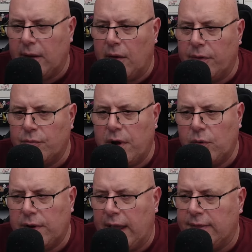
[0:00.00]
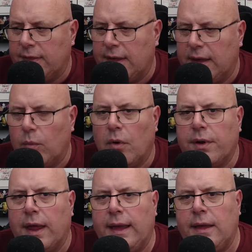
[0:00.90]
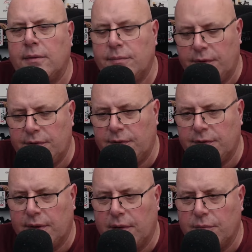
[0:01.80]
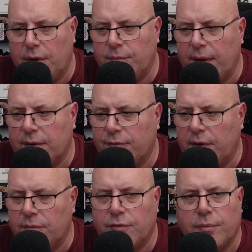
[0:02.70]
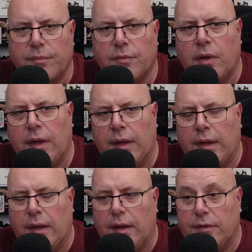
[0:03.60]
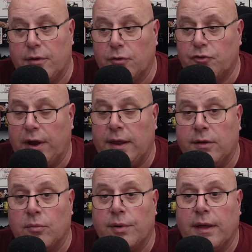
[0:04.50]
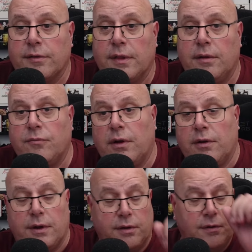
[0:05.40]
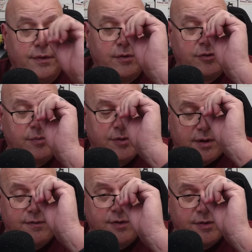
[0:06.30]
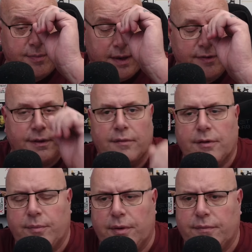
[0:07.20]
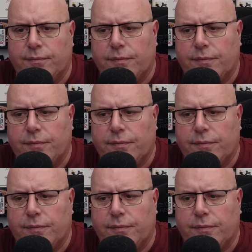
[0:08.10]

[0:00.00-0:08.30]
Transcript: on the Rode NT1a. This is a Rode microphone from, it's an Australian company actually, and really, really good. The customer service is amazing. I've had a bit of